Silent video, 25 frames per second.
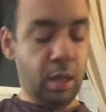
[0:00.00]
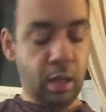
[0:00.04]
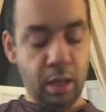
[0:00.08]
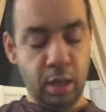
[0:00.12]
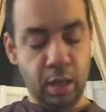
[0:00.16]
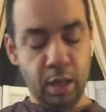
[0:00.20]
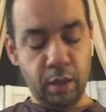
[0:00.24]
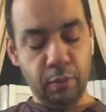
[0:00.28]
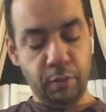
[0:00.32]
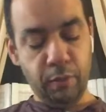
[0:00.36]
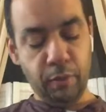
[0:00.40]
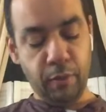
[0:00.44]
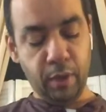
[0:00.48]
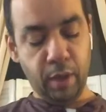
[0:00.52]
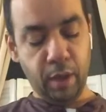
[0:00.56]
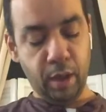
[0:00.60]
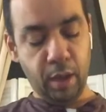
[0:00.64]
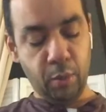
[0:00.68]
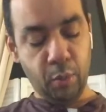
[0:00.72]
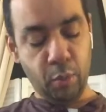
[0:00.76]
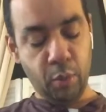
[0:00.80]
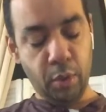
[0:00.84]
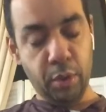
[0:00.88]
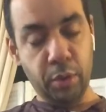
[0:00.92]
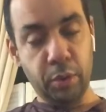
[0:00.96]
if I
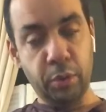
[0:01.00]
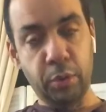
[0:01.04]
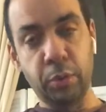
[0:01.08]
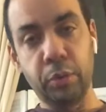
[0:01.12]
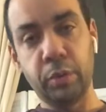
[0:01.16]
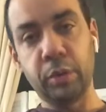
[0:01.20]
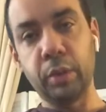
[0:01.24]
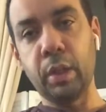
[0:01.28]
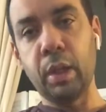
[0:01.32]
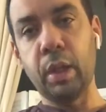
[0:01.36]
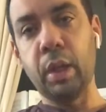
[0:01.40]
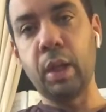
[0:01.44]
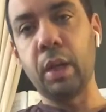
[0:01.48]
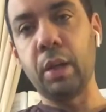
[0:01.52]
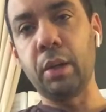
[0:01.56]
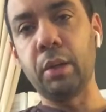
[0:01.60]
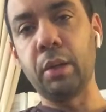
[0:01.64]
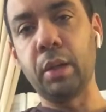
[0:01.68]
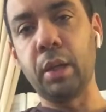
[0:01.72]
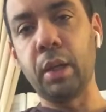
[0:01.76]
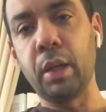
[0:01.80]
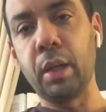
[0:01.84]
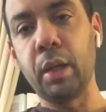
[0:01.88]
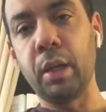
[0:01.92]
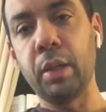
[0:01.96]
were to
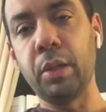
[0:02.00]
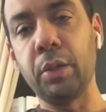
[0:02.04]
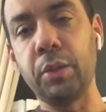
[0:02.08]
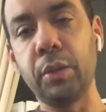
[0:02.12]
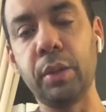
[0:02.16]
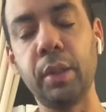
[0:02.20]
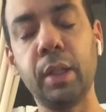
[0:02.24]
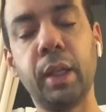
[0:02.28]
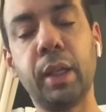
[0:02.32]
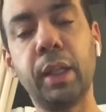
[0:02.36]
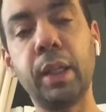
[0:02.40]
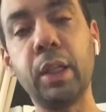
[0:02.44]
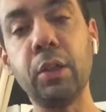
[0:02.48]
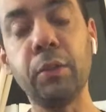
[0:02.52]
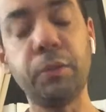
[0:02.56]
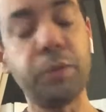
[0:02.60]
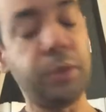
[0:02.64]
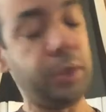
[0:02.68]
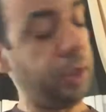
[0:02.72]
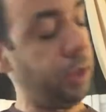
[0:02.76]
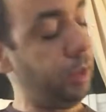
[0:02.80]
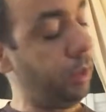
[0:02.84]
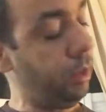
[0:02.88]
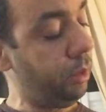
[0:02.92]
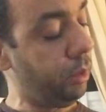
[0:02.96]
start using the key of
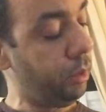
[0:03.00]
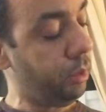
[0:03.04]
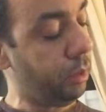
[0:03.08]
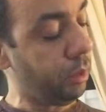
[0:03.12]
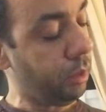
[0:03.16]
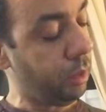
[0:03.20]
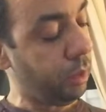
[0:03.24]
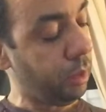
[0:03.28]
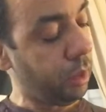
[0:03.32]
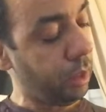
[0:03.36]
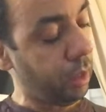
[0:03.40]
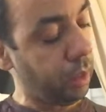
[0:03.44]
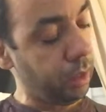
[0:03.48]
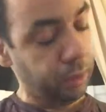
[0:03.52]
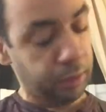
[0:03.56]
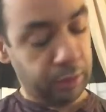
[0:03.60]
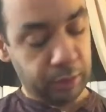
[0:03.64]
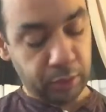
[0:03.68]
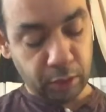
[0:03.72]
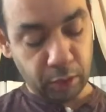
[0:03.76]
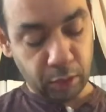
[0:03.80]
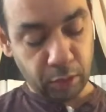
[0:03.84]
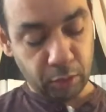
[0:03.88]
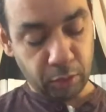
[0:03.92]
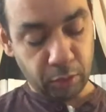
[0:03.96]
G
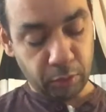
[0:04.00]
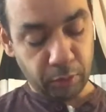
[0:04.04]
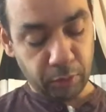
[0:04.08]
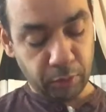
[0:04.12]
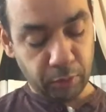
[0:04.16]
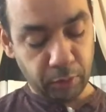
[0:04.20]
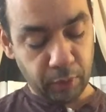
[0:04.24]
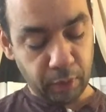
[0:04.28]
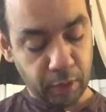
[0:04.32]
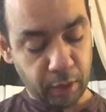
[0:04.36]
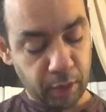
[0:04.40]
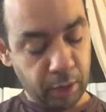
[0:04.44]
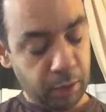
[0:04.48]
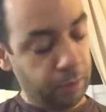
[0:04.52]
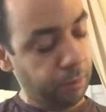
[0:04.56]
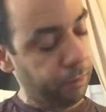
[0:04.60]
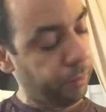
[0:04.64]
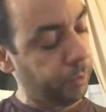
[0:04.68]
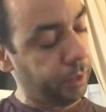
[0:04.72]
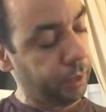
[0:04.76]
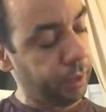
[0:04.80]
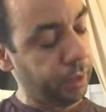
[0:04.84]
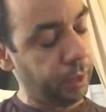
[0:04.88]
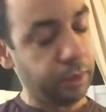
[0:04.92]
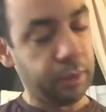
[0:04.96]
instead of
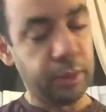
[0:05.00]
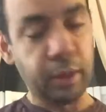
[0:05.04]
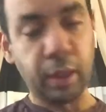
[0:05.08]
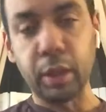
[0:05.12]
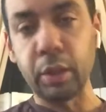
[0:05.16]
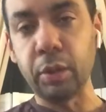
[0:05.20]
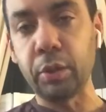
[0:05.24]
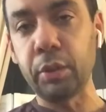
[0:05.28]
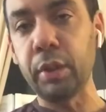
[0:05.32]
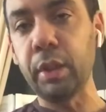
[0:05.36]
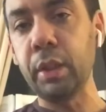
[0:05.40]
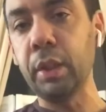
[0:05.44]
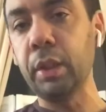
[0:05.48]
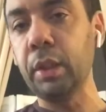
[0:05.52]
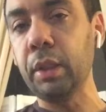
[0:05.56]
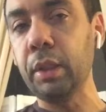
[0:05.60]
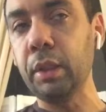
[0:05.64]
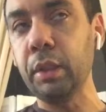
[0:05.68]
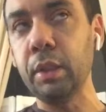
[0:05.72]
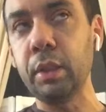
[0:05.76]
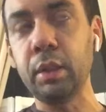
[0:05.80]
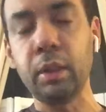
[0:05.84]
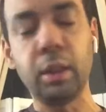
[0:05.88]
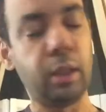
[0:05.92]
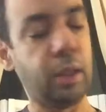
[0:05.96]
starting on D,
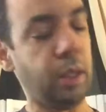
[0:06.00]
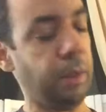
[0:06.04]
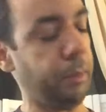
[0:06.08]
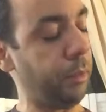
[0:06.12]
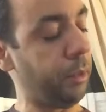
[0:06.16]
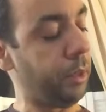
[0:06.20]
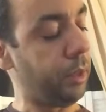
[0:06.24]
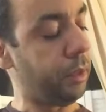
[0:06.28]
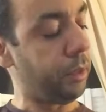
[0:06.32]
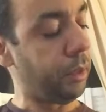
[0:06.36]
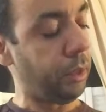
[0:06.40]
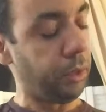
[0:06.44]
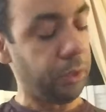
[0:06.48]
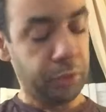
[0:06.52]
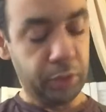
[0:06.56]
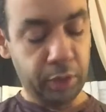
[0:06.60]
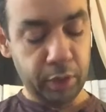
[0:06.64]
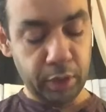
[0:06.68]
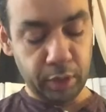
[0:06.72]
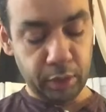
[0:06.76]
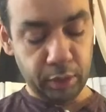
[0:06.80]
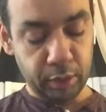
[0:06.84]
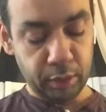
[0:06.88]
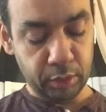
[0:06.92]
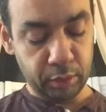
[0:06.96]
I'm going to start on
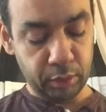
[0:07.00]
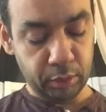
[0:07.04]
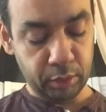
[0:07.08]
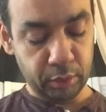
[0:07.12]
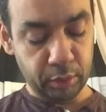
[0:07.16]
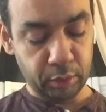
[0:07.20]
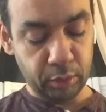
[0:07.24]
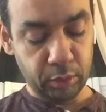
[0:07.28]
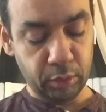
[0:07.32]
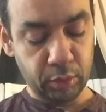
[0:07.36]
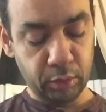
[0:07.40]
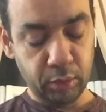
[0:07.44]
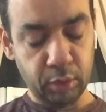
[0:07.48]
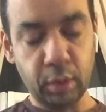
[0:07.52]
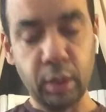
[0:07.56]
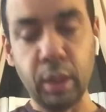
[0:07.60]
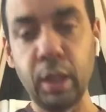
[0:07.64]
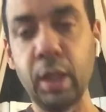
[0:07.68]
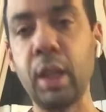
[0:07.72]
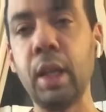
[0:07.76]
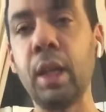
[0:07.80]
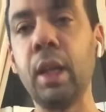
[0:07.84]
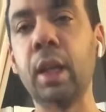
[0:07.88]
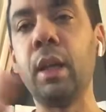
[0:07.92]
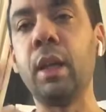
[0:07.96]
G.
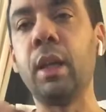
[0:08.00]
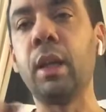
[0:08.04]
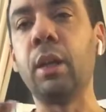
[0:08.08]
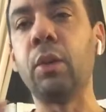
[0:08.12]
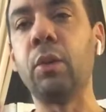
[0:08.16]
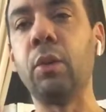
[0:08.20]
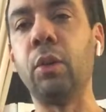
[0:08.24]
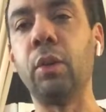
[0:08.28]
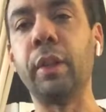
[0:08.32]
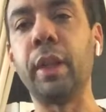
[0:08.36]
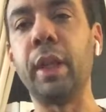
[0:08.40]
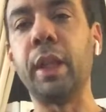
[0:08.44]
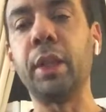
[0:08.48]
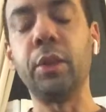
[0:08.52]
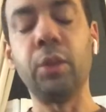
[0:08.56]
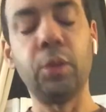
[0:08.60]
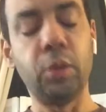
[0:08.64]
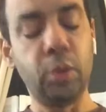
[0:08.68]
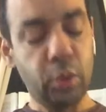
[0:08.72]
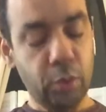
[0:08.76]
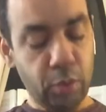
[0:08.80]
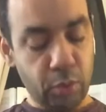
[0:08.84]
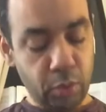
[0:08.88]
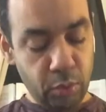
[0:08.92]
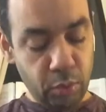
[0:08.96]
Call that
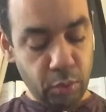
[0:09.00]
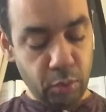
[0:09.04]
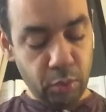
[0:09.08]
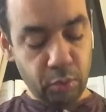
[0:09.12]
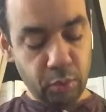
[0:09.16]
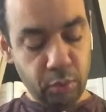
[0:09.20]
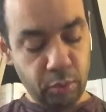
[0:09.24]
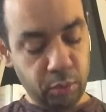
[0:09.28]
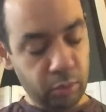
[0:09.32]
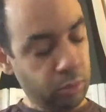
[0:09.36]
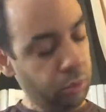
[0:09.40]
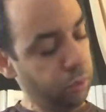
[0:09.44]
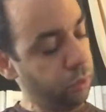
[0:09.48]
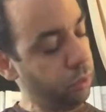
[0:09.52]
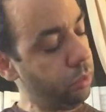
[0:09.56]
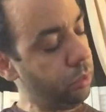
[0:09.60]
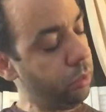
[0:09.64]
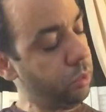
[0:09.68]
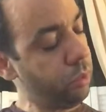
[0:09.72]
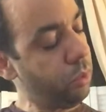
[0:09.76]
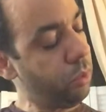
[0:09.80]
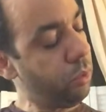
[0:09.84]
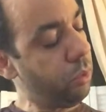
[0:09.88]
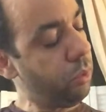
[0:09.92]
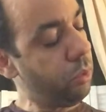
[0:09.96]
do, do,
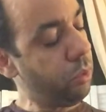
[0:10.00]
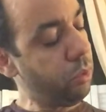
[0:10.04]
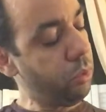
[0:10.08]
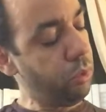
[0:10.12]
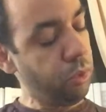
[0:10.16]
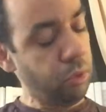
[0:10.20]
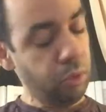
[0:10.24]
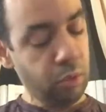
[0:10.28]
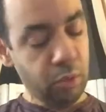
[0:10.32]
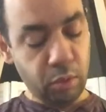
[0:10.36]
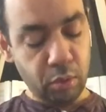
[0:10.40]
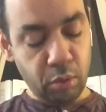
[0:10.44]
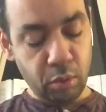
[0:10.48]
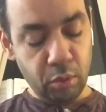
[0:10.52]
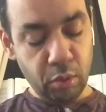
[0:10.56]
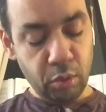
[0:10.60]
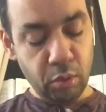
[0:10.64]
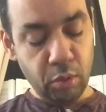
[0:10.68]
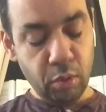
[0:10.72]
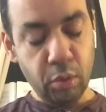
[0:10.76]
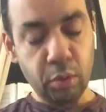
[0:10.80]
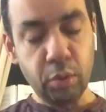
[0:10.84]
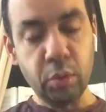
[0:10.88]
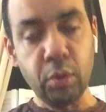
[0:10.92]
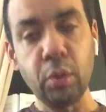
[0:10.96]

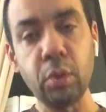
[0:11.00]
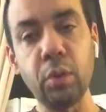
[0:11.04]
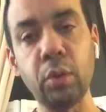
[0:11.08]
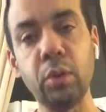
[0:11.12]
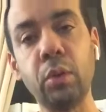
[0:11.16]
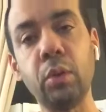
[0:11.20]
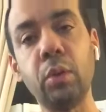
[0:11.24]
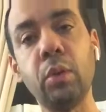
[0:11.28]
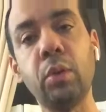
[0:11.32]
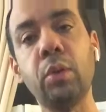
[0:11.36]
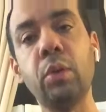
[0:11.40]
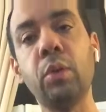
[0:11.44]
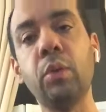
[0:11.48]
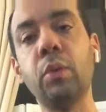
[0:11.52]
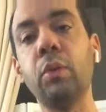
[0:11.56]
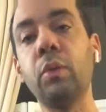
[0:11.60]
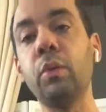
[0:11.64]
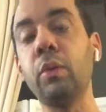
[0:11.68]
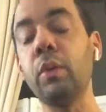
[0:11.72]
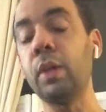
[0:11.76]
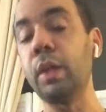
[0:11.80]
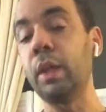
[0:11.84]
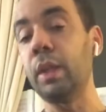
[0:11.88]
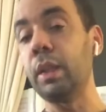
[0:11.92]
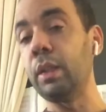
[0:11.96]
do,
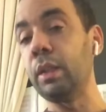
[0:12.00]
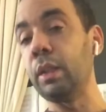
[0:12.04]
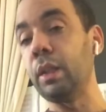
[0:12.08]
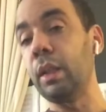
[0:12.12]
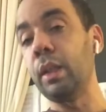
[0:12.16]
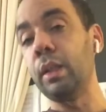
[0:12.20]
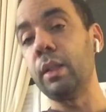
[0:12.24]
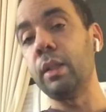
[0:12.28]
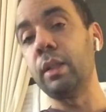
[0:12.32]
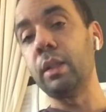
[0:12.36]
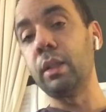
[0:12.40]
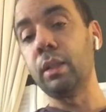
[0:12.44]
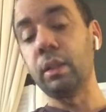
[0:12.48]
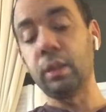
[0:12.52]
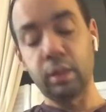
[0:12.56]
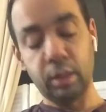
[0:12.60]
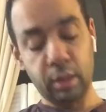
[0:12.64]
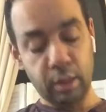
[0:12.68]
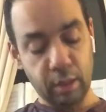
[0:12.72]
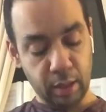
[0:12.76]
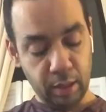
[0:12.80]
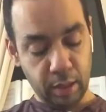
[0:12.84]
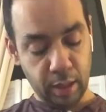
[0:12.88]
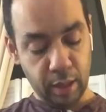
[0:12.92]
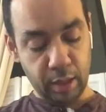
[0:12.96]
and
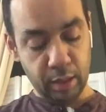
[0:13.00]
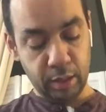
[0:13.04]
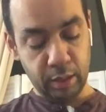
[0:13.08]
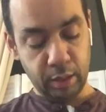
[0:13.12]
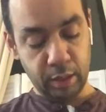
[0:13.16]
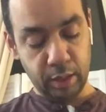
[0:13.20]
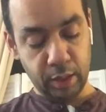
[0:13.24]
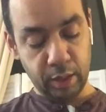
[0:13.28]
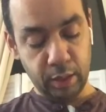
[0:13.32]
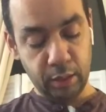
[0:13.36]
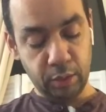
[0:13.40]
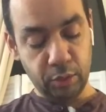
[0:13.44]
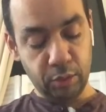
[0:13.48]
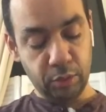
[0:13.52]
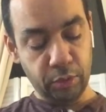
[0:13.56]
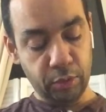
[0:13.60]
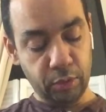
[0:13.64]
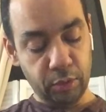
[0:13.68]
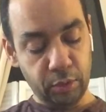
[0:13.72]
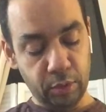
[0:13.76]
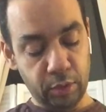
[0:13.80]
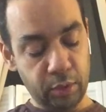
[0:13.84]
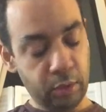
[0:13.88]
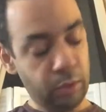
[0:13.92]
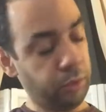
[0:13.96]
sing your
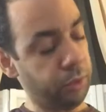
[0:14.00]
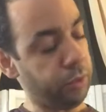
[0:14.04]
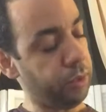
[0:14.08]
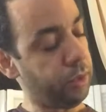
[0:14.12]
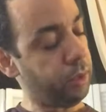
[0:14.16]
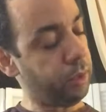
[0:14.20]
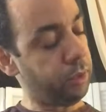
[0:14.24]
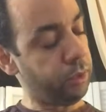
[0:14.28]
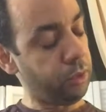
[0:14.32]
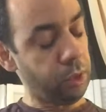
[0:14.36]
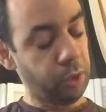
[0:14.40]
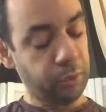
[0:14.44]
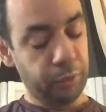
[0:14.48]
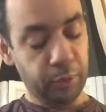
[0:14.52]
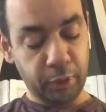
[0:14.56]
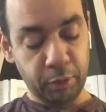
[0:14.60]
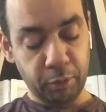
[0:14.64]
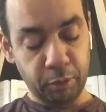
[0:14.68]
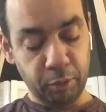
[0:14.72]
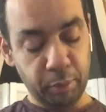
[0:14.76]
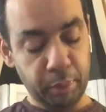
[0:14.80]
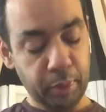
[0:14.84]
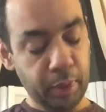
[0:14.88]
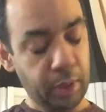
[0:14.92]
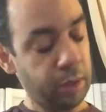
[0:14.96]
solfege
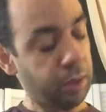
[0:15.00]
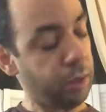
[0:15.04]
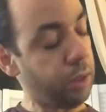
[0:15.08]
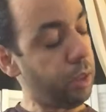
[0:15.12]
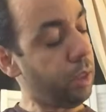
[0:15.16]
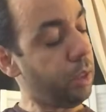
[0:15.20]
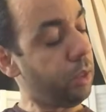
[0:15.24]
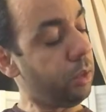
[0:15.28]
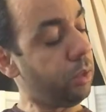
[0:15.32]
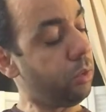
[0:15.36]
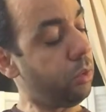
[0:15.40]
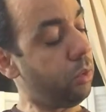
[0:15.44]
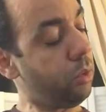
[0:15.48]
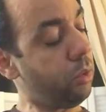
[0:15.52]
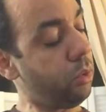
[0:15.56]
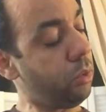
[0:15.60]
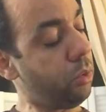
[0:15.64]
from there. Do,